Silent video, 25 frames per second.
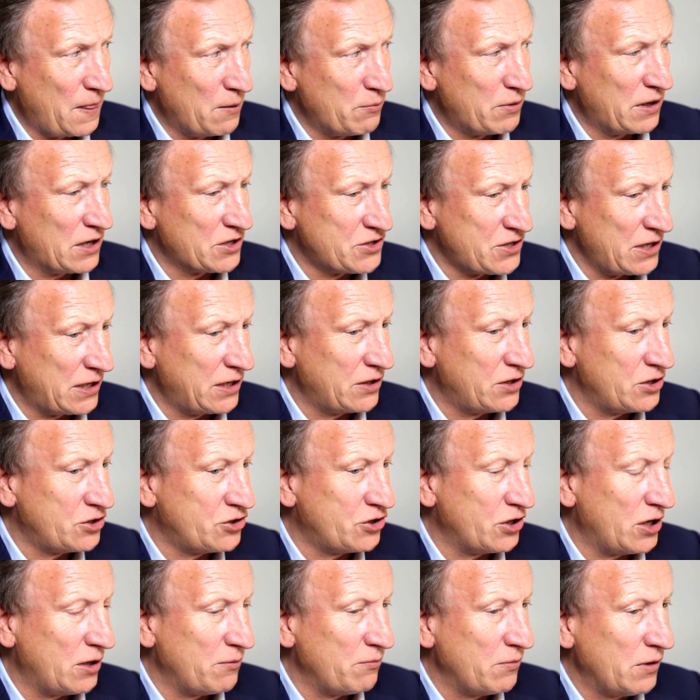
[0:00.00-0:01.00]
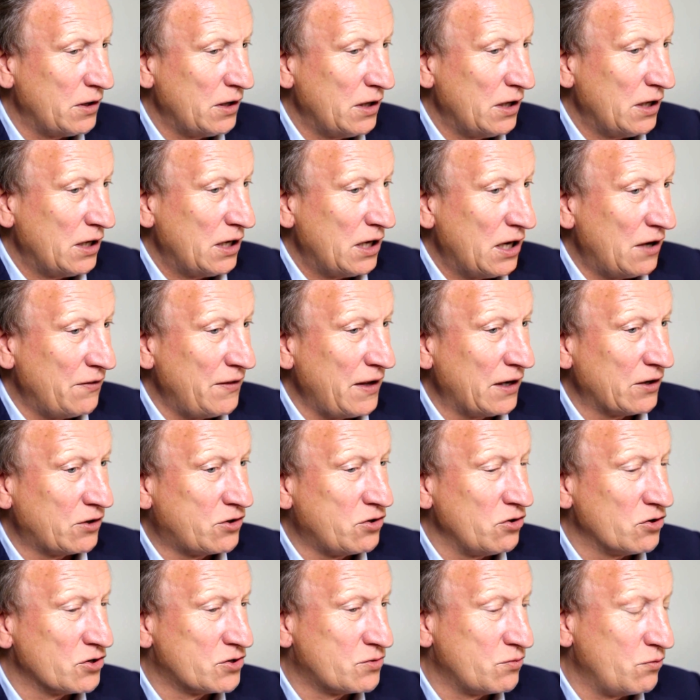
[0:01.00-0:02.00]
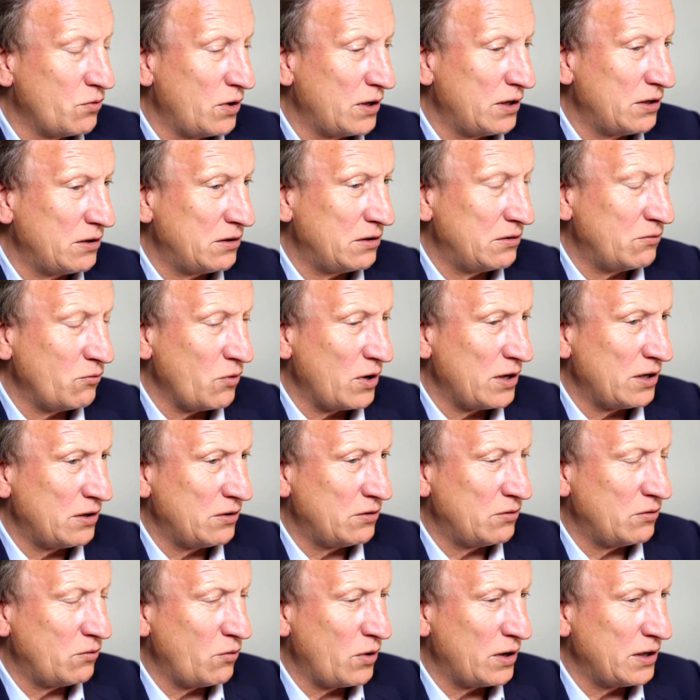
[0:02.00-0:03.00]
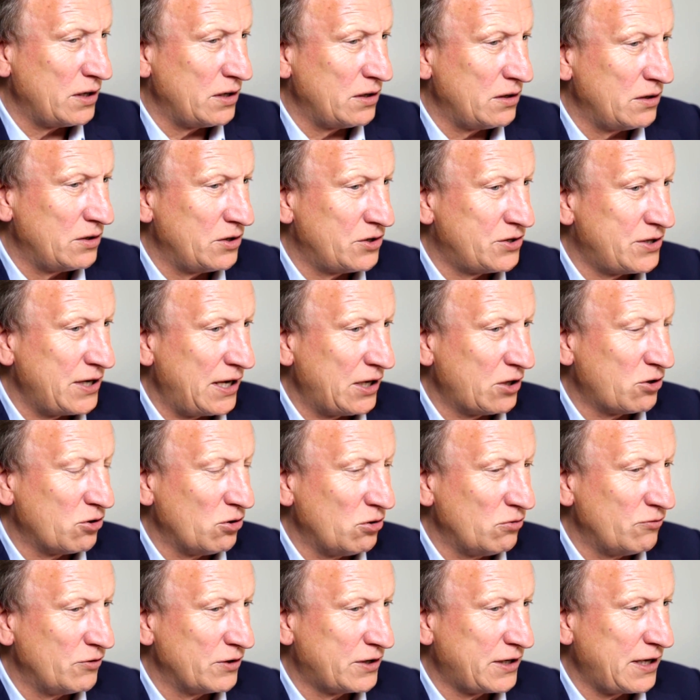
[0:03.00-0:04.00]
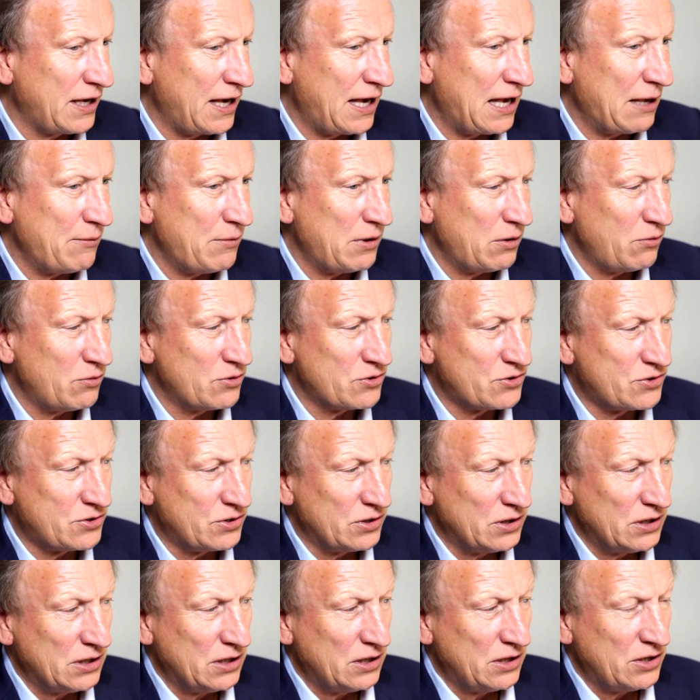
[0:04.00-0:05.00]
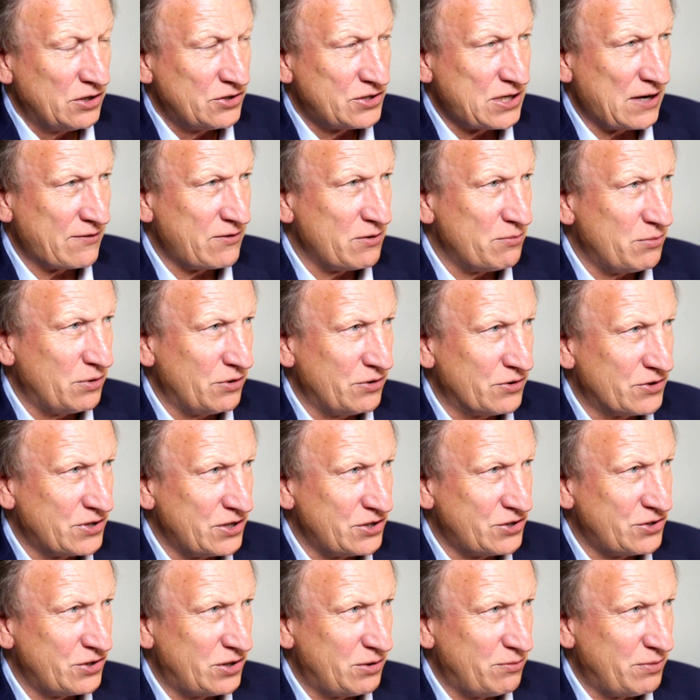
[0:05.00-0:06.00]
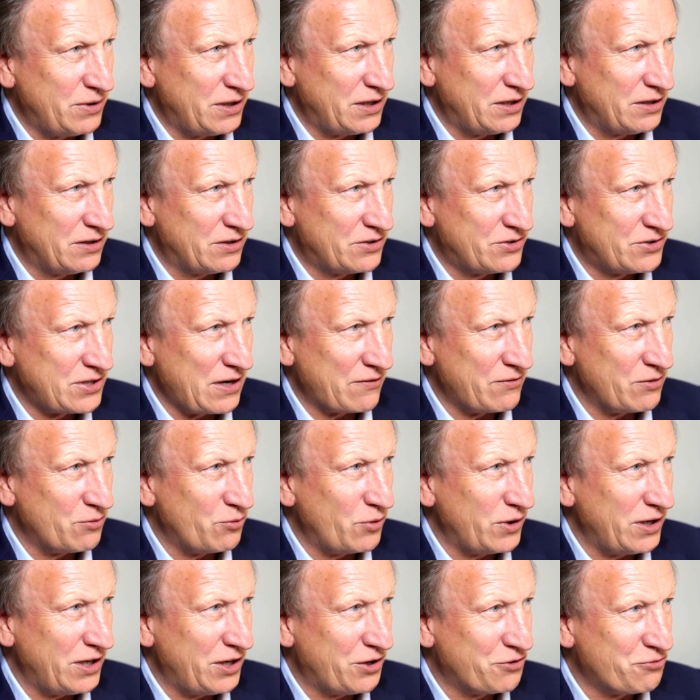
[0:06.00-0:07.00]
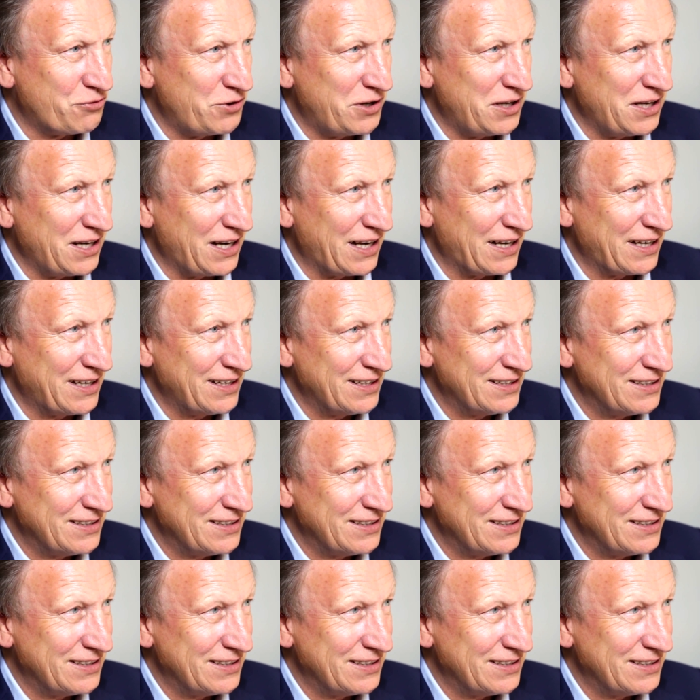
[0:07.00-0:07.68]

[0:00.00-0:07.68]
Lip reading: But I steadied the ship, and then, of course, when the takeover came, it was 7 months. It should have been 7 weeks, really.